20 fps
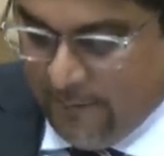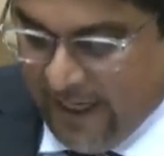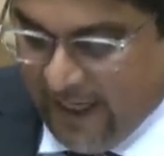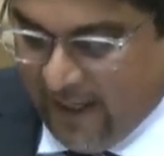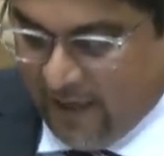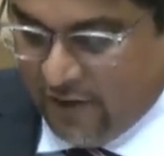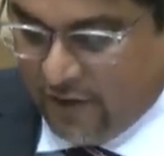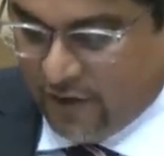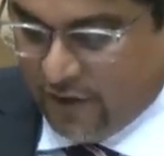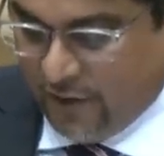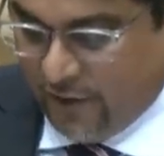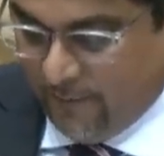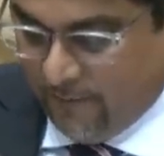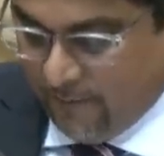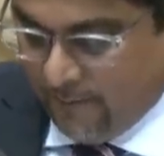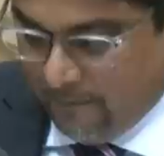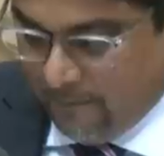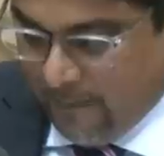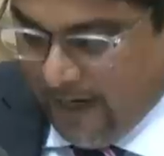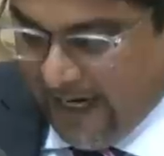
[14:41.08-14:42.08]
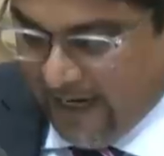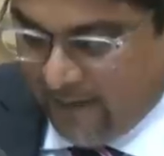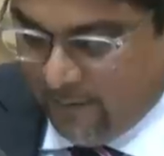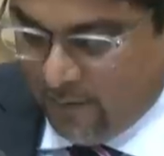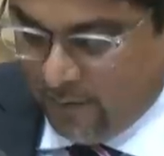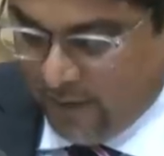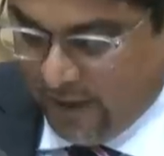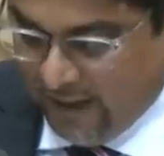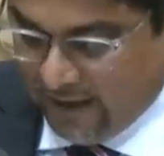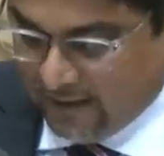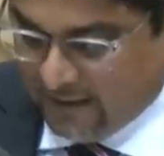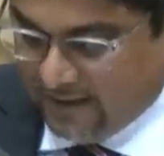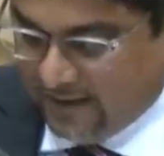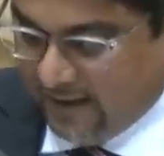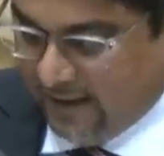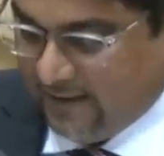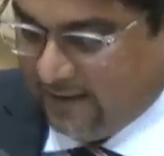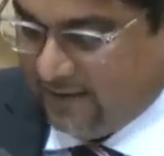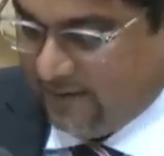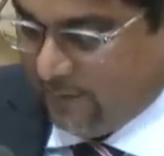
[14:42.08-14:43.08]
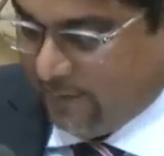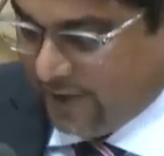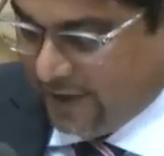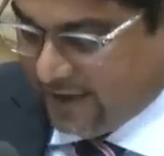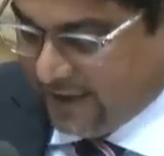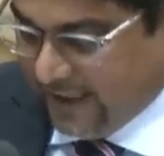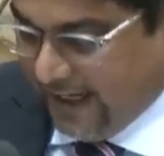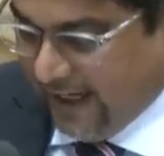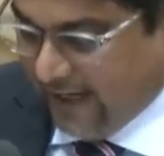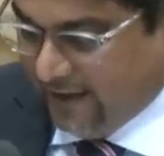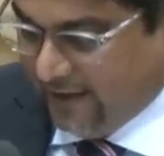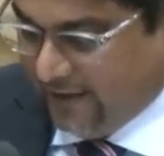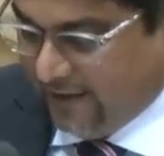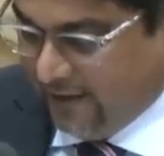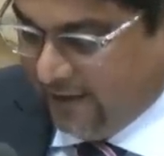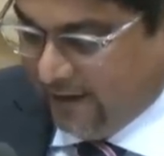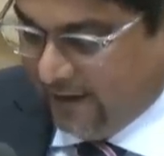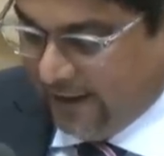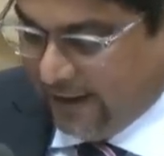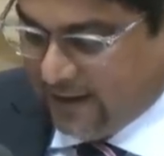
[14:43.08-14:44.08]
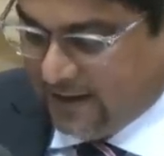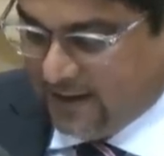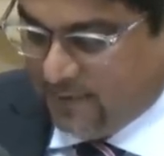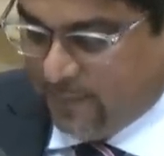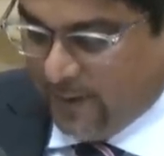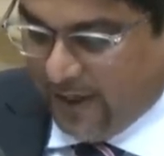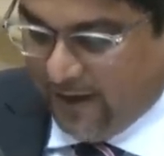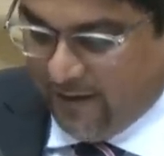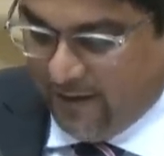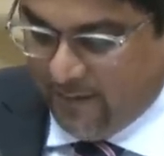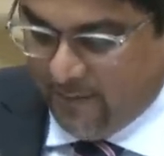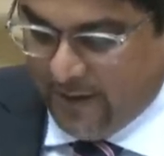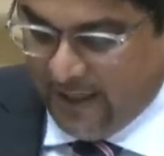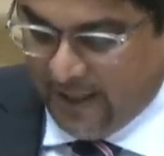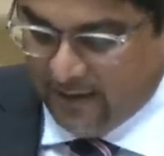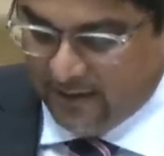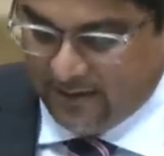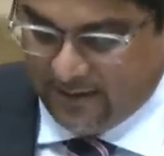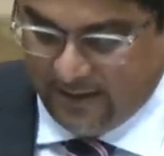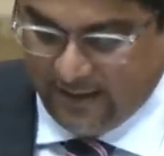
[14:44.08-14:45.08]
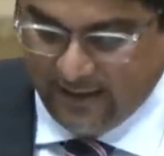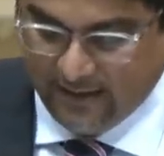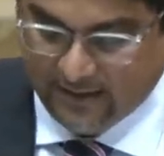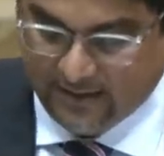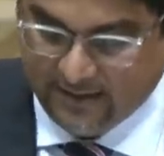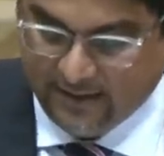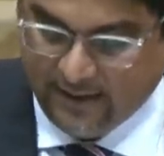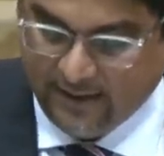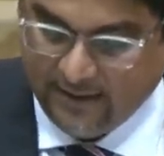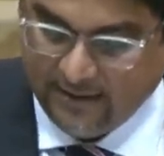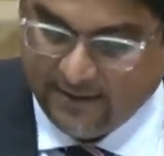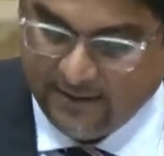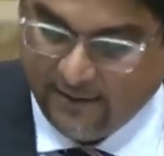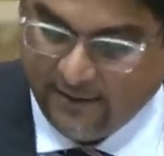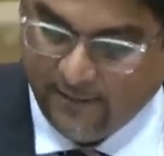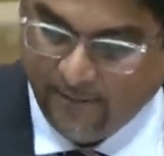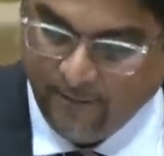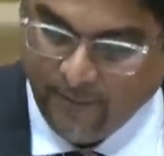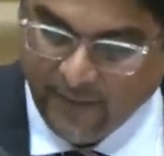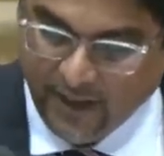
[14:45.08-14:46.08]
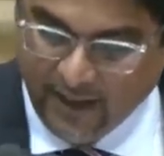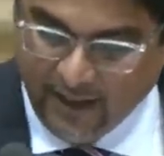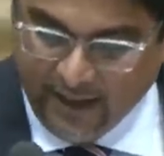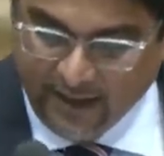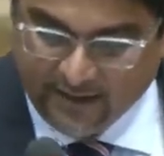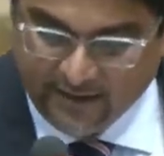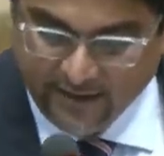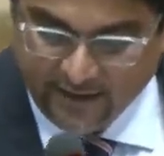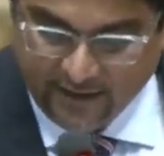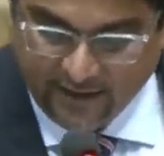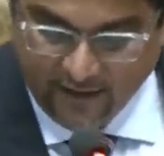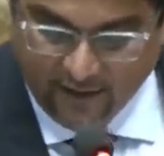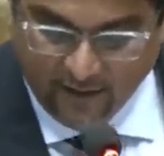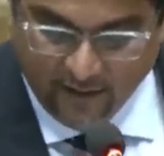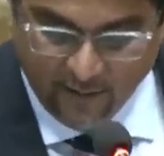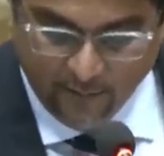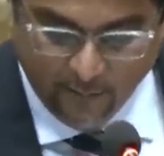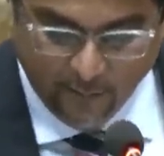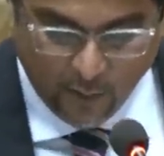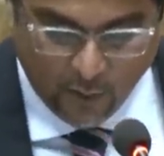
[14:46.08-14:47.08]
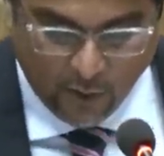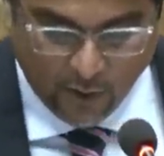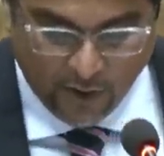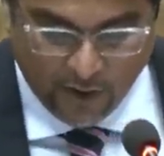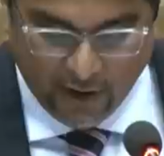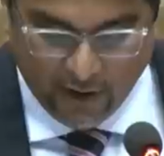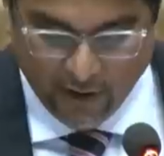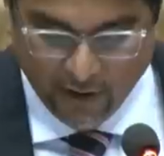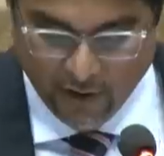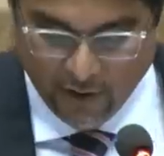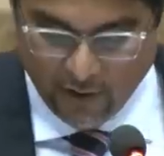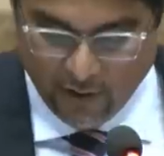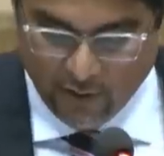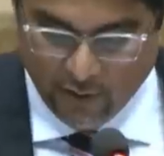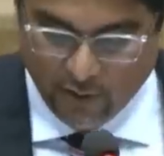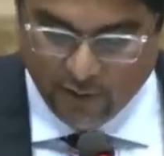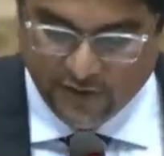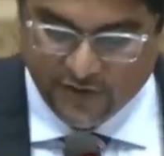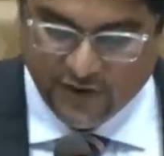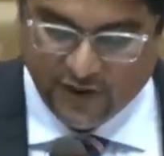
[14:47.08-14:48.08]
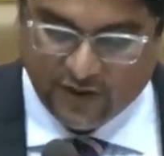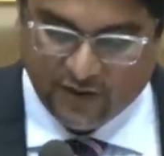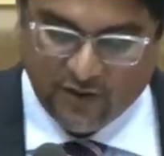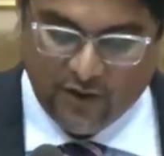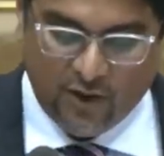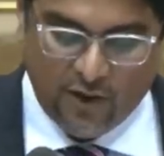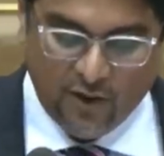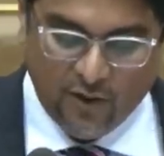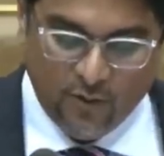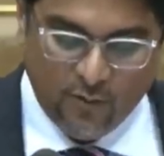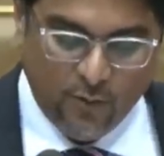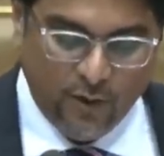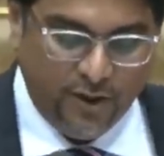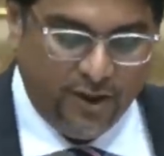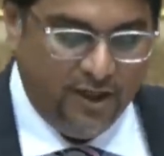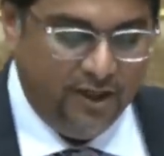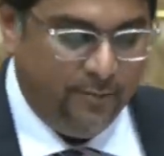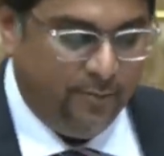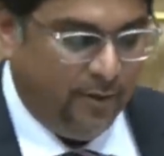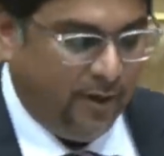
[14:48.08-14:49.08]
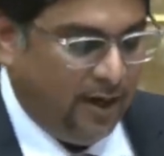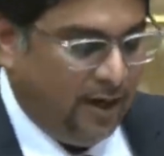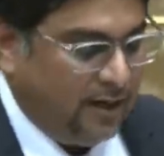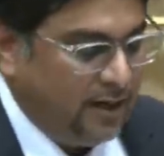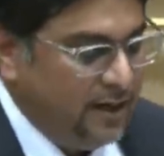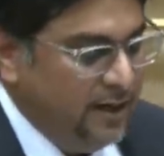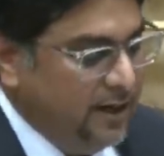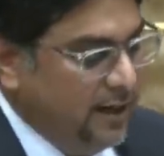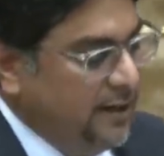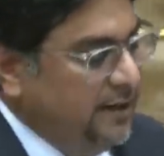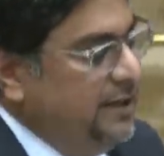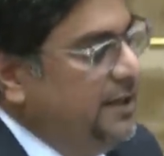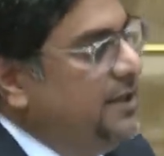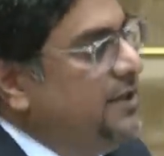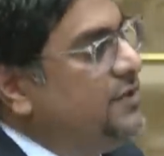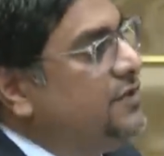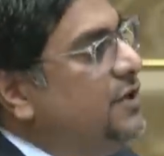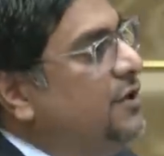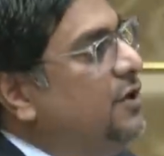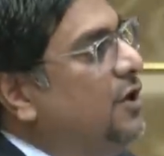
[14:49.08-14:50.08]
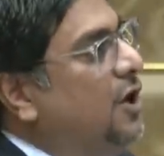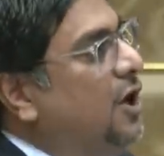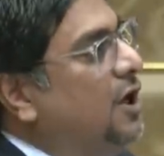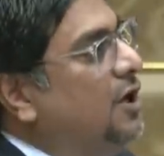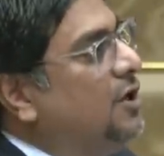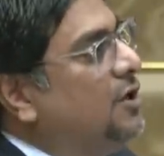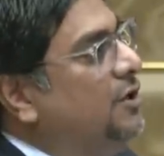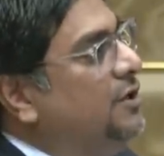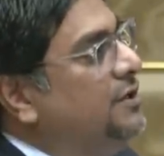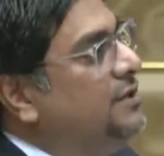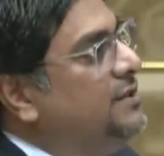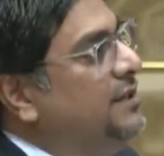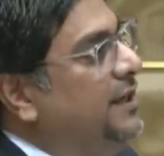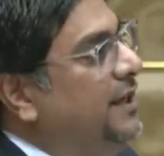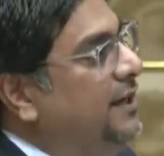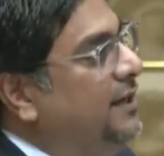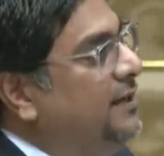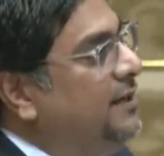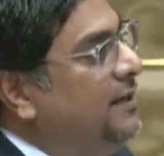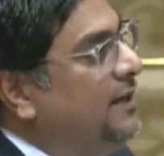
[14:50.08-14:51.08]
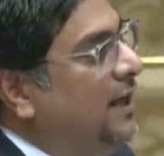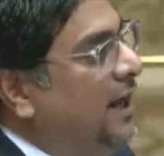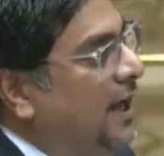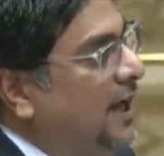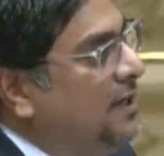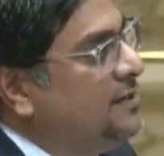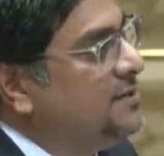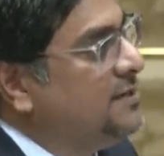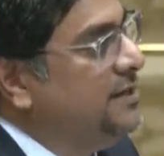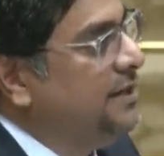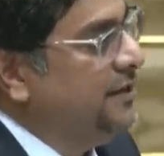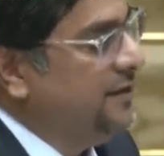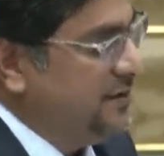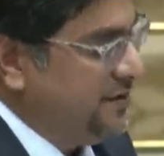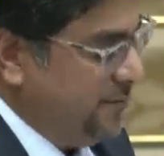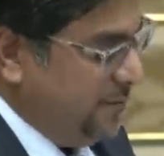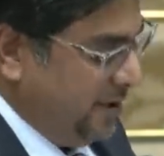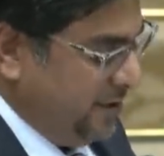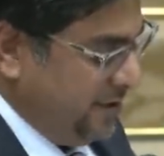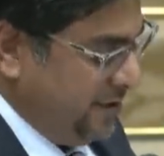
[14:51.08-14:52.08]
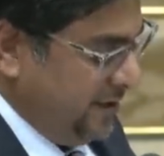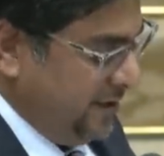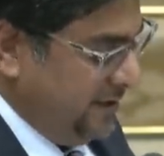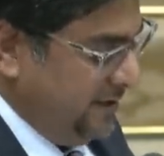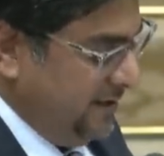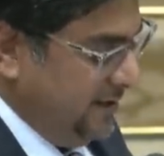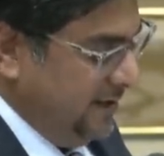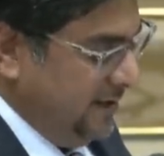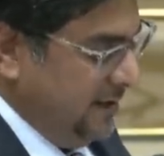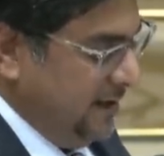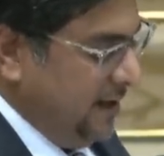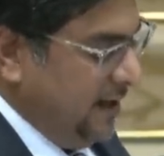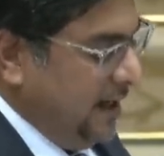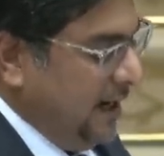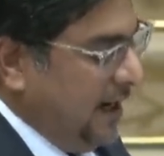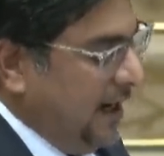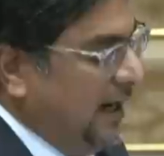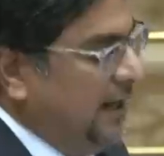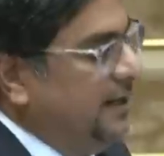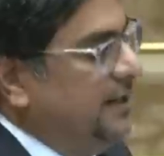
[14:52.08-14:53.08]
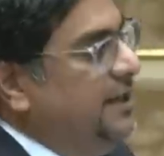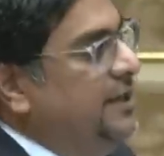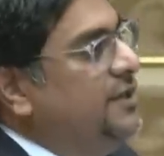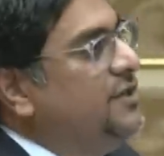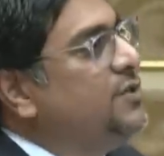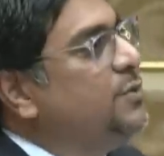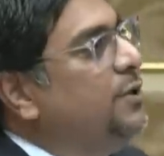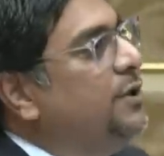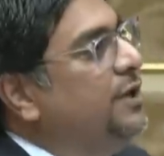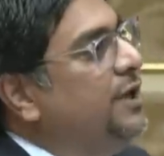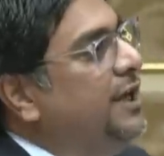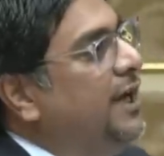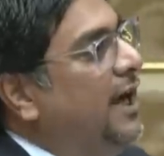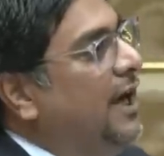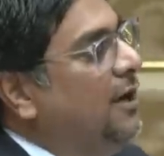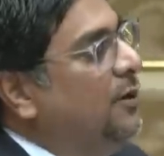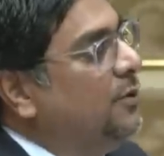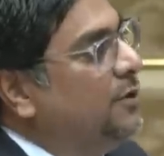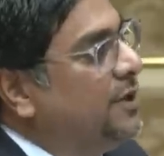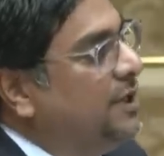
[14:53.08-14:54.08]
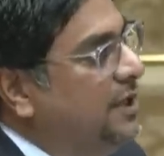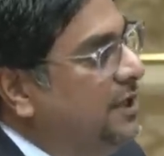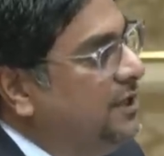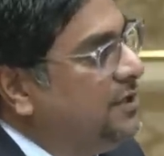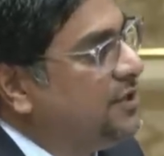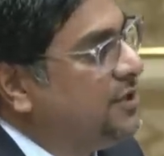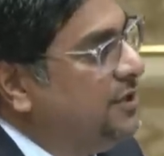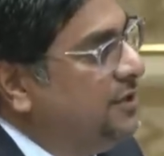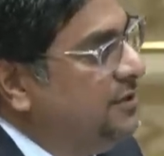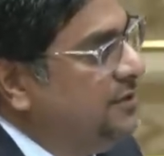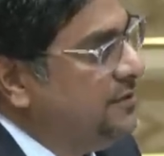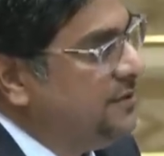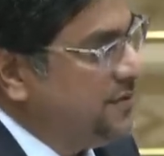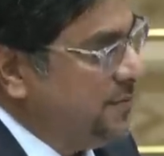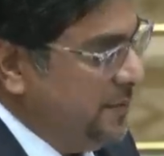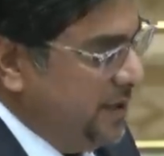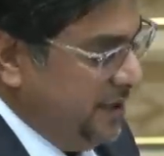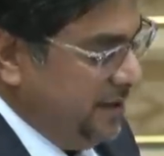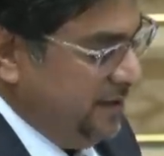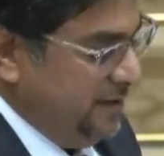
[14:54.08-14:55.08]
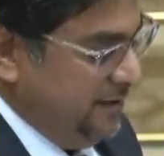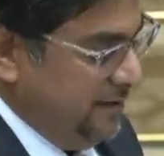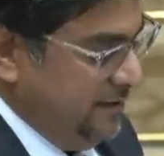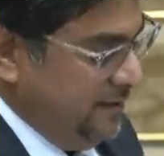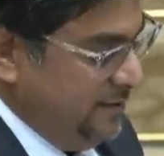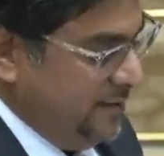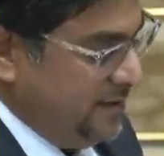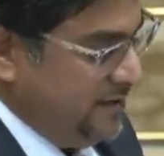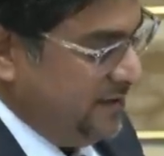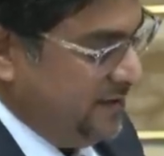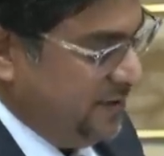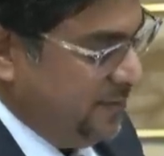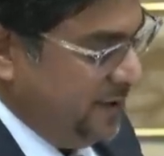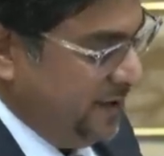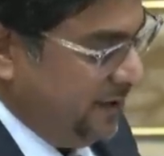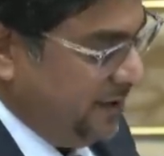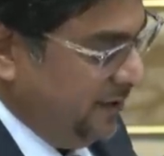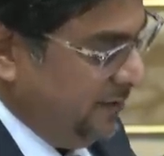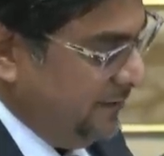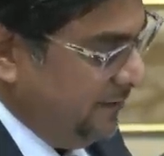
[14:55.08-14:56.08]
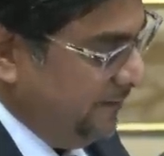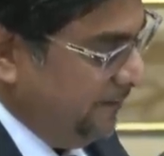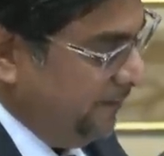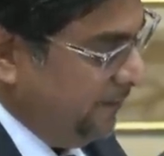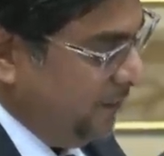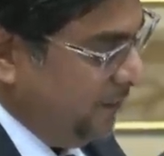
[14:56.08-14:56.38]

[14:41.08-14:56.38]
Belladrum, Baibu Health Center, Britannia, Experiment Health Center, Ithaca, Mora, Rosignol, Woodley Park. These are all contained in last year's budget. And these were the allocations made, Mrs. Speaker.